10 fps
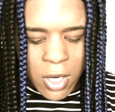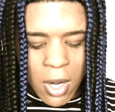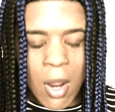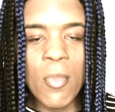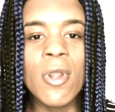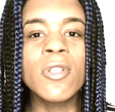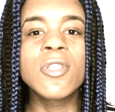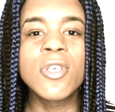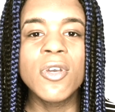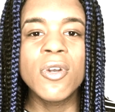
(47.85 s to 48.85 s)

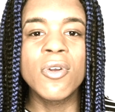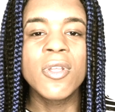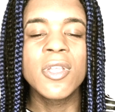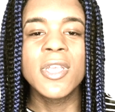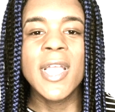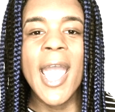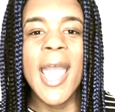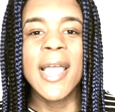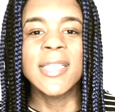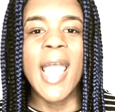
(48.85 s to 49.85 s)
Number two, you
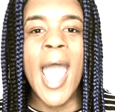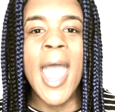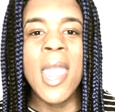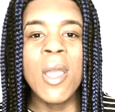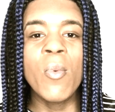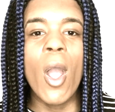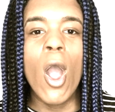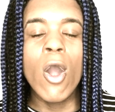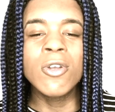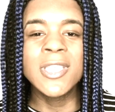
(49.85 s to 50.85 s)
guys, I am
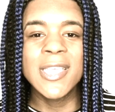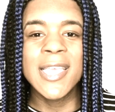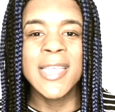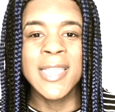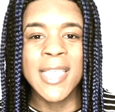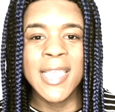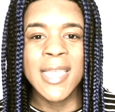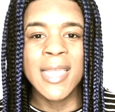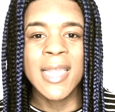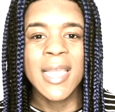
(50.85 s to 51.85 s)
O C
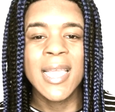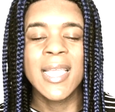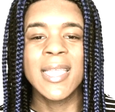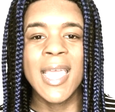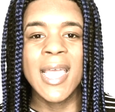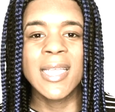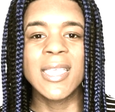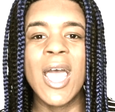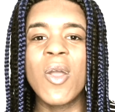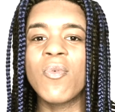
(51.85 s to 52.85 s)
D.
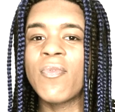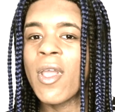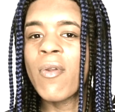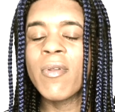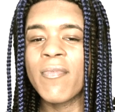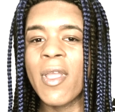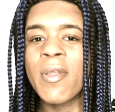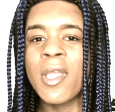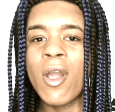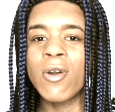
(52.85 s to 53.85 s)
Yes, I am very,
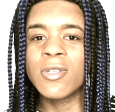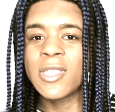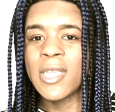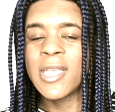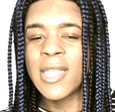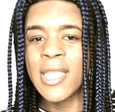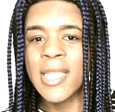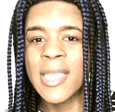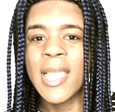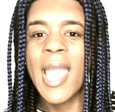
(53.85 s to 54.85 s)
very O C
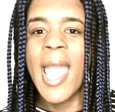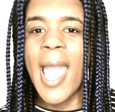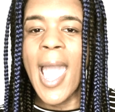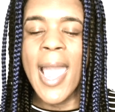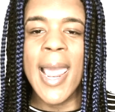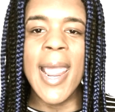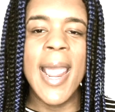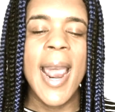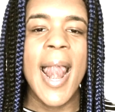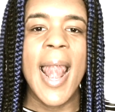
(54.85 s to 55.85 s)
D.
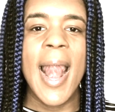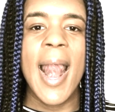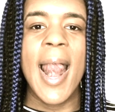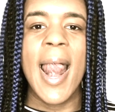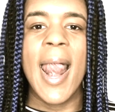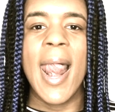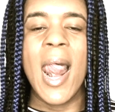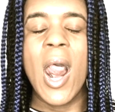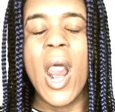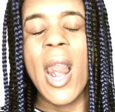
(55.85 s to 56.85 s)
I
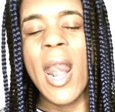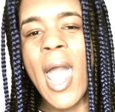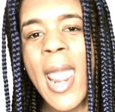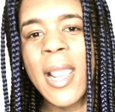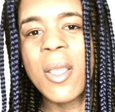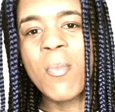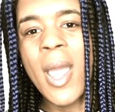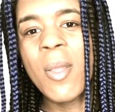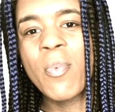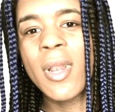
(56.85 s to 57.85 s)
like
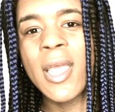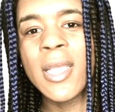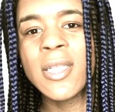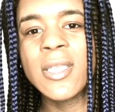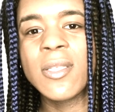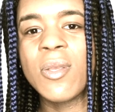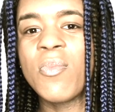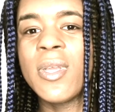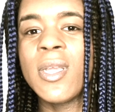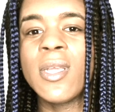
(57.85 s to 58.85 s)
my place to
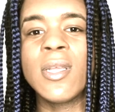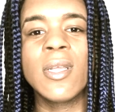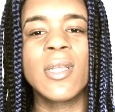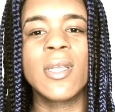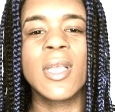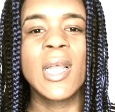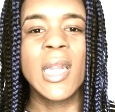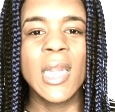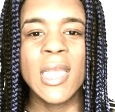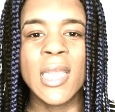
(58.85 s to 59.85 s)
be
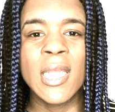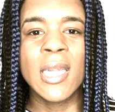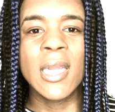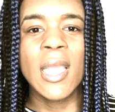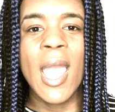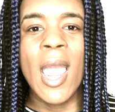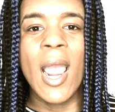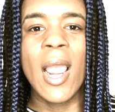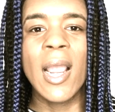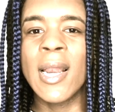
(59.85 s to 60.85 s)
clean.
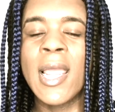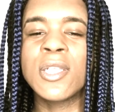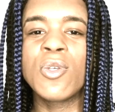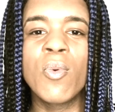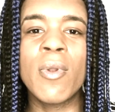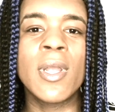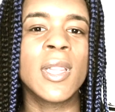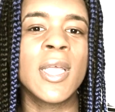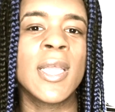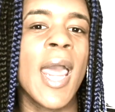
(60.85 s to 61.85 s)
Like super
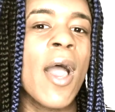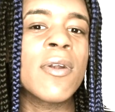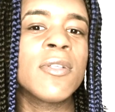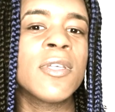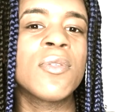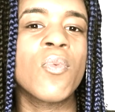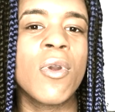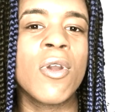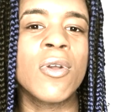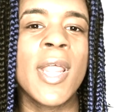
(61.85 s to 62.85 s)
clean, out of this
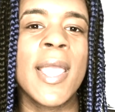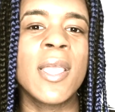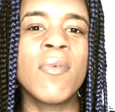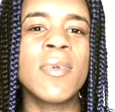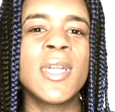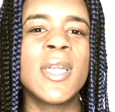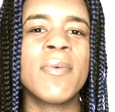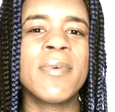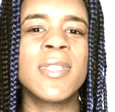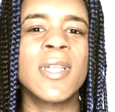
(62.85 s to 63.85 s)
world. Like even
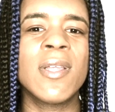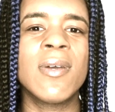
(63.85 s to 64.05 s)
if it's a